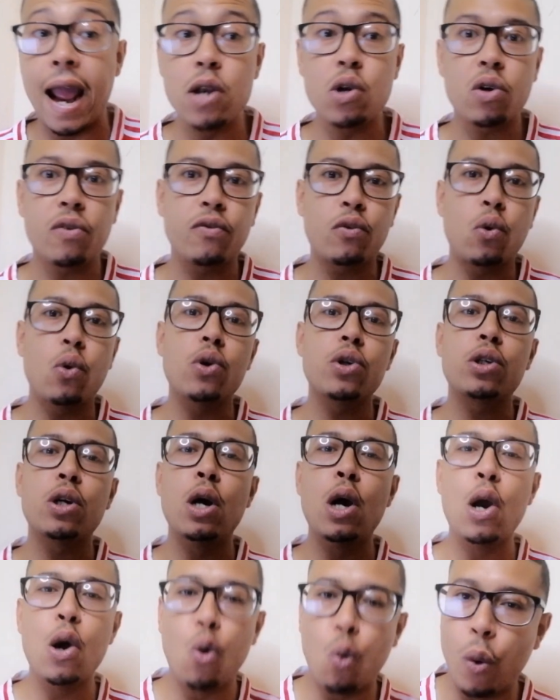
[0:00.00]
and of
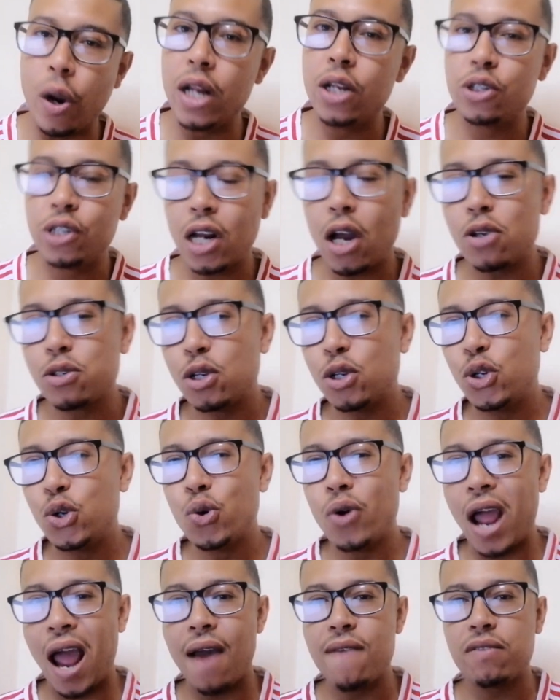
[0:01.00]
course when Chelsea
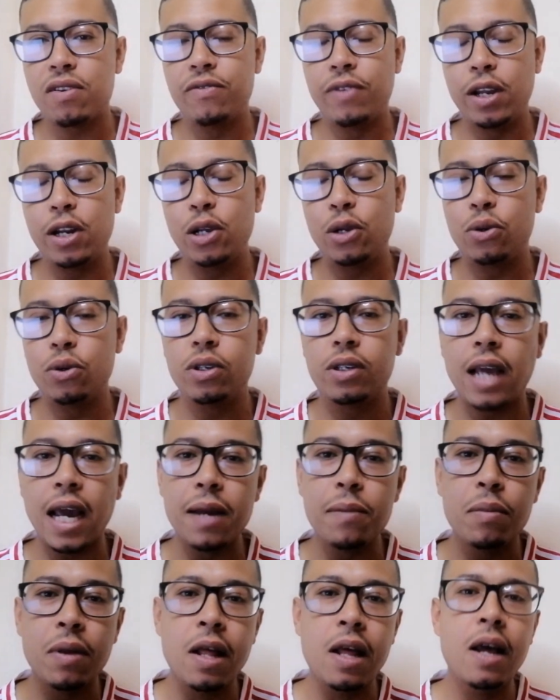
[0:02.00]
do have a very good
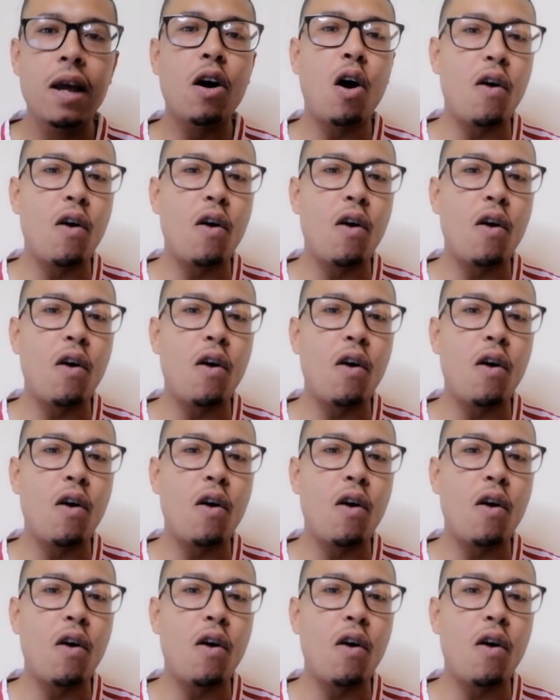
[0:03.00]
game.